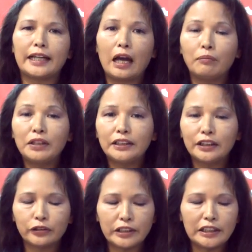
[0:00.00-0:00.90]
Cambie
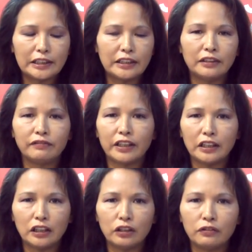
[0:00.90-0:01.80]
Street in
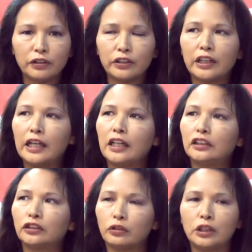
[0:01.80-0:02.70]
Vancouver
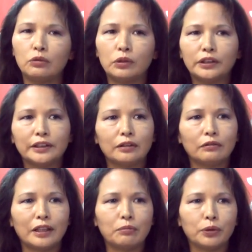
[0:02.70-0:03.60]
at Jody
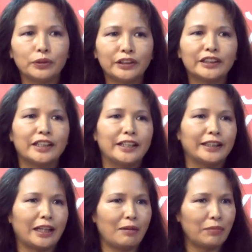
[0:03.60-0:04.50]
Wilson-Raybould's
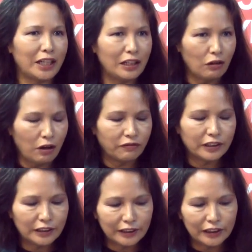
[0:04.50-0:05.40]
campaign
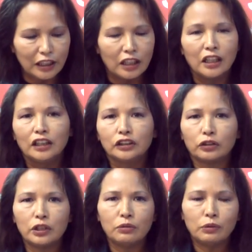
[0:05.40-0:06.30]
office. Jody